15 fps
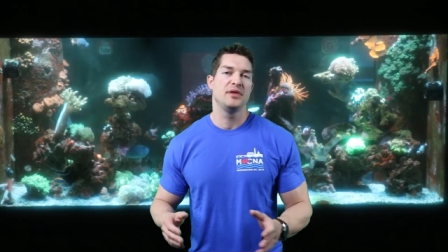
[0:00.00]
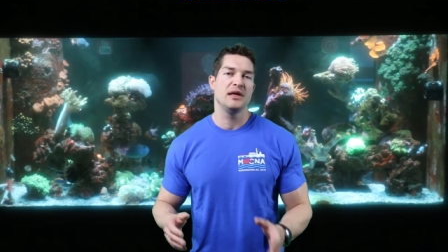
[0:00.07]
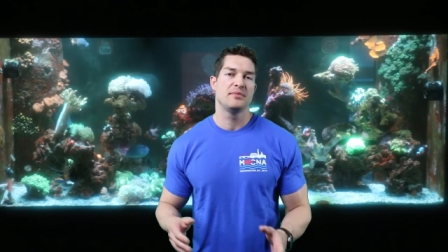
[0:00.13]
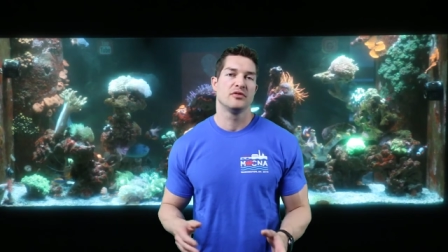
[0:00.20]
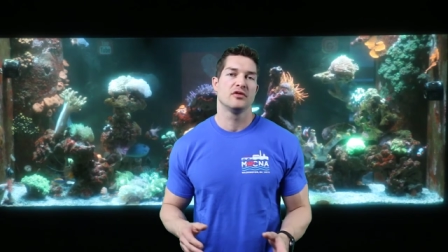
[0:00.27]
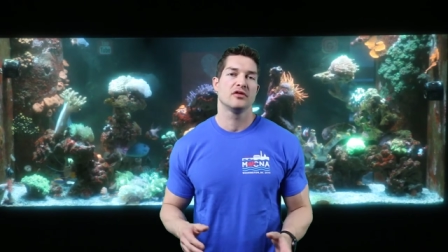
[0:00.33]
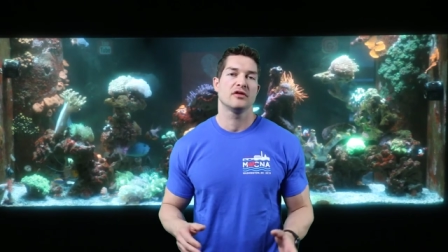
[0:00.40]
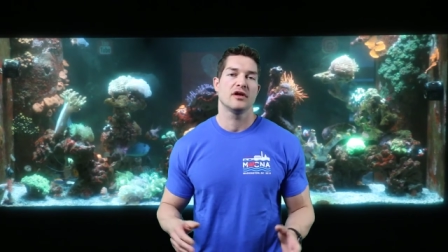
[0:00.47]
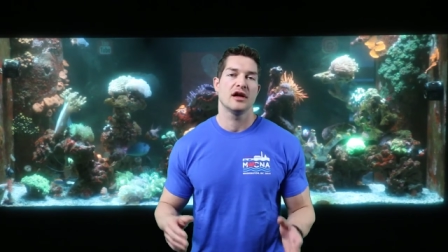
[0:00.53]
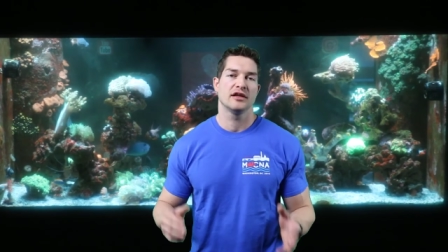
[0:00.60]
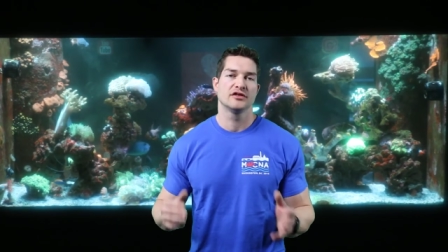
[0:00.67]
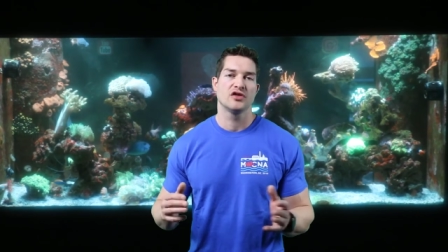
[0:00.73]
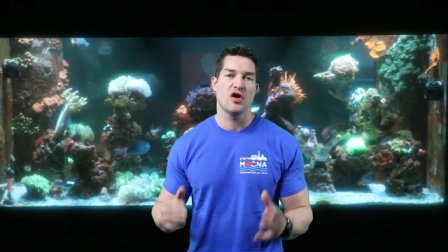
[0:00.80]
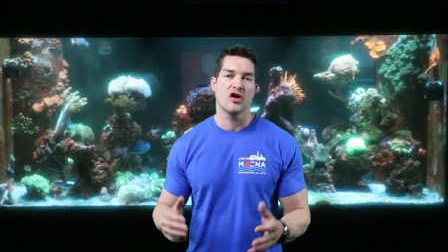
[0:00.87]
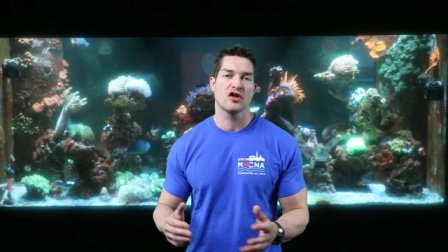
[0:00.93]
people
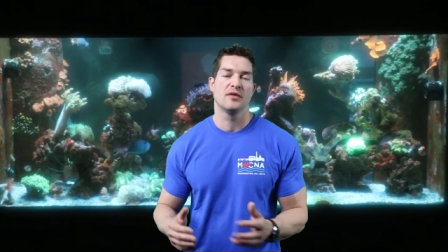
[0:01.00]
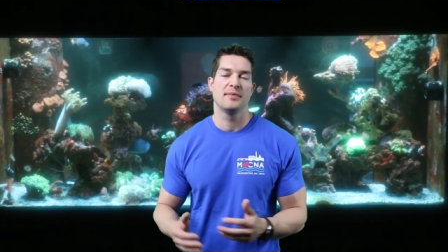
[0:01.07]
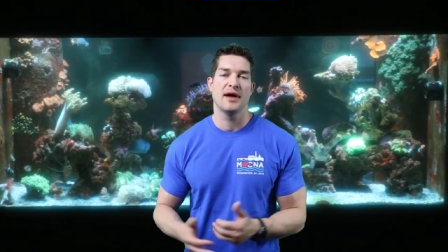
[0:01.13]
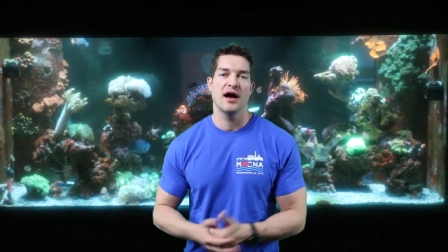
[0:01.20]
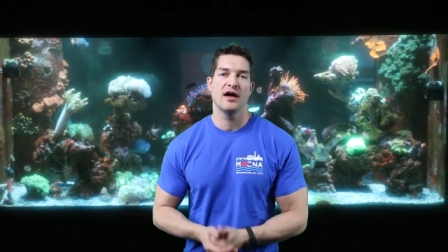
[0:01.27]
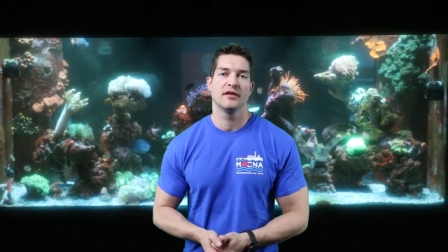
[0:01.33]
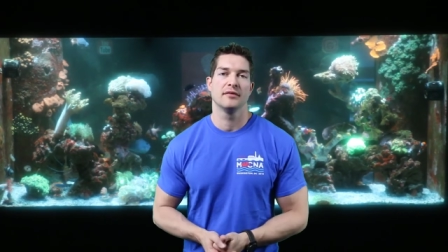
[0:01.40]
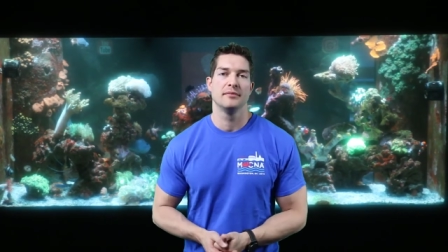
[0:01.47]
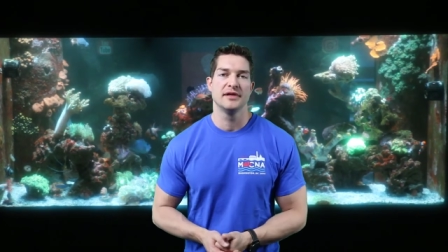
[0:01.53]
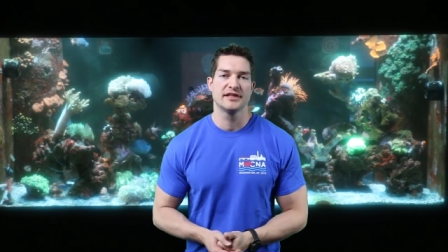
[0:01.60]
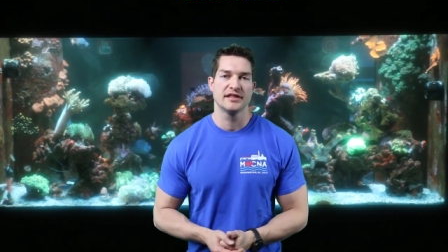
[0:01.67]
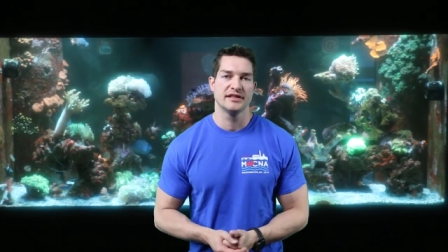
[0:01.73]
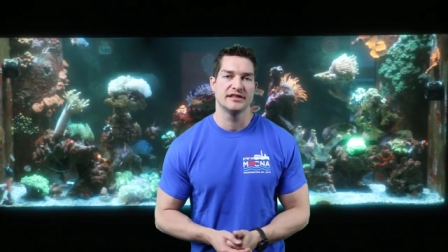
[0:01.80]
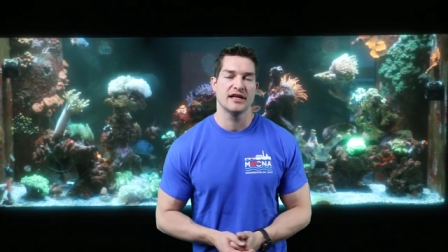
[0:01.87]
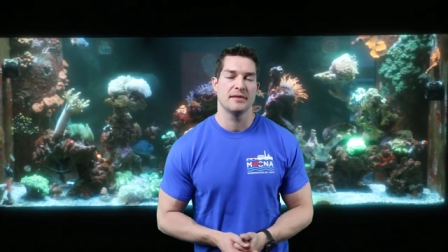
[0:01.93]
talk about
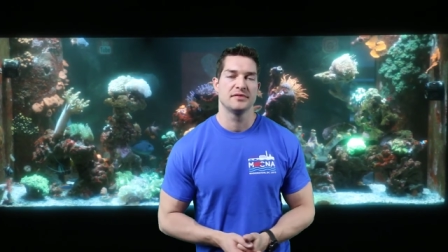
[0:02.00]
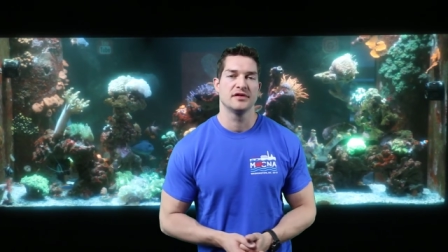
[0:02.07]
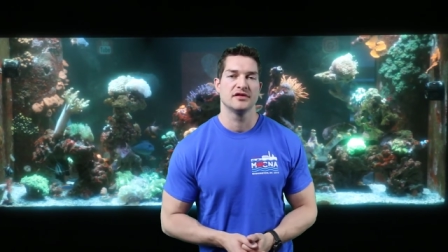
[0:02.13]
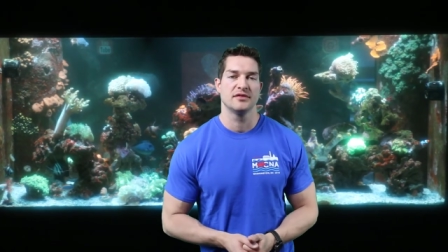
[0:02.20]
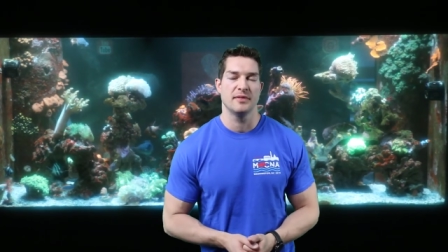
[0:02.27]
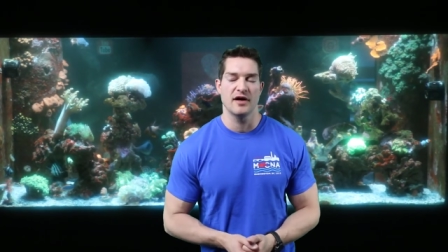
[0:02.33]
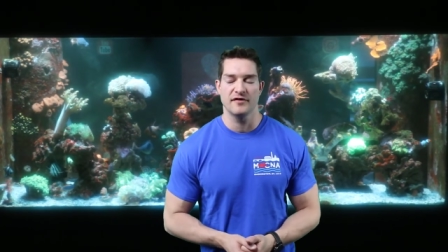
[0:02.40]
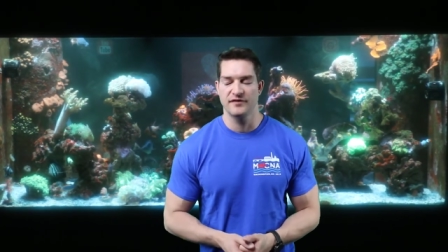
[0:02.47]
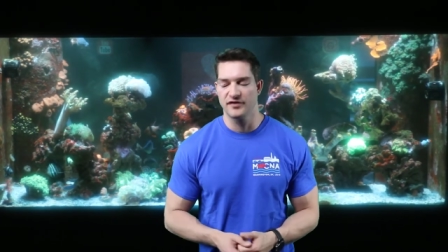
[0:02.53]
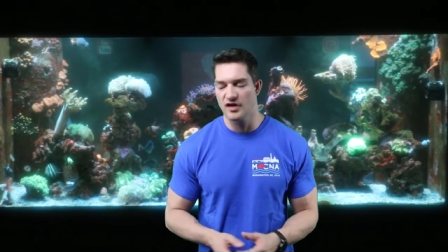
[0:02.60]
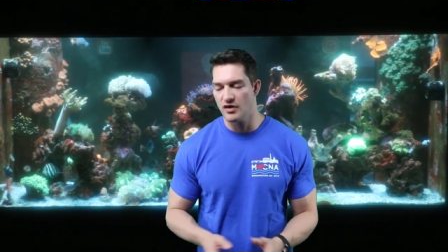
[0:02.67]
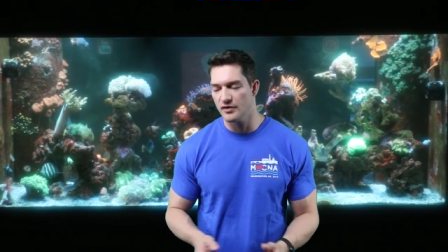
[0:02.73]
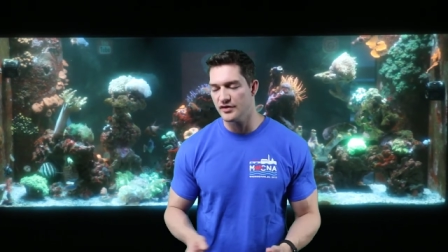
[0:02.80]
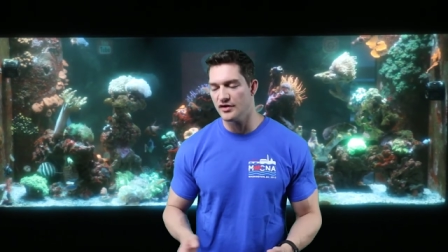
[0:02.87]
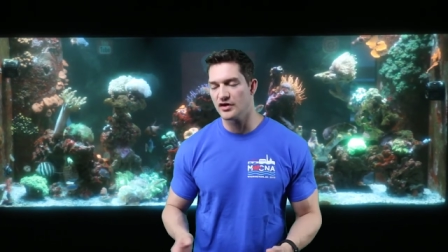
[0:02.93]
misconceptions about
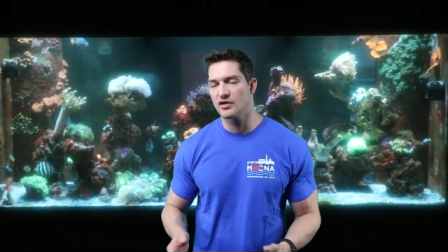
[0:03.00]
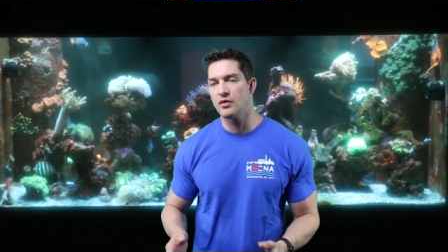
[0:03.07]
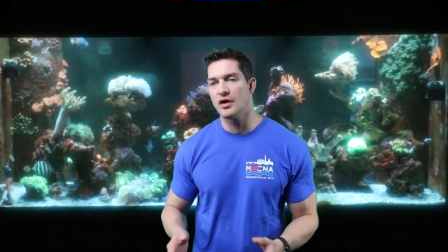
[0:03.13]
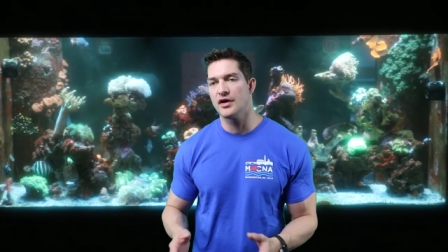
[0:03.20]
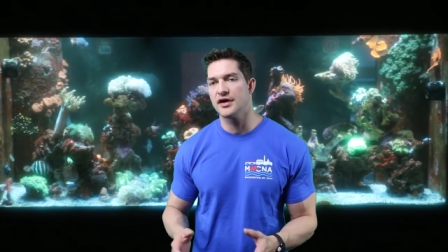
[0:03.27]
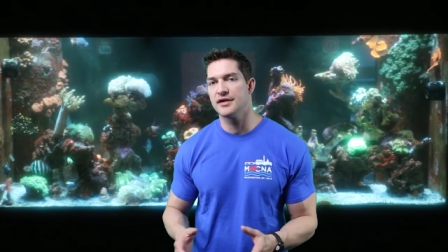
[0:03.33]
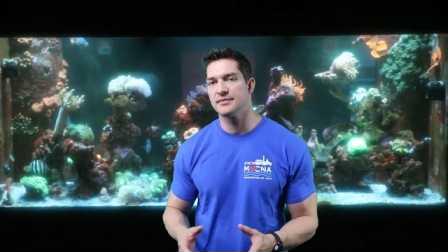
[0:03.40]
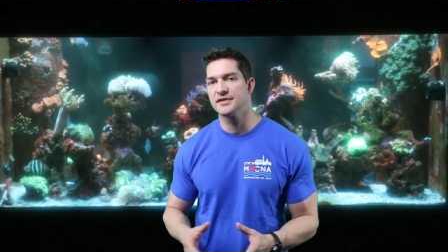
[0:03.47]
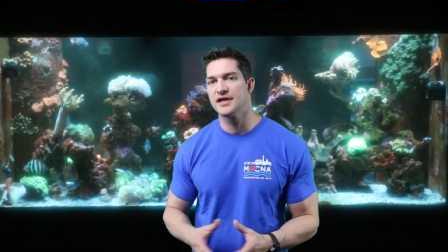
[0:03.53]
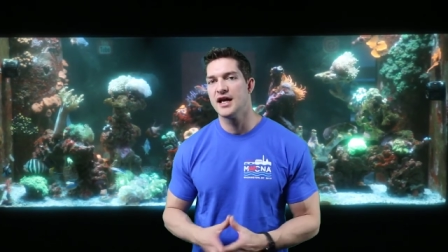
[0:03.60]
flow in their aquariums,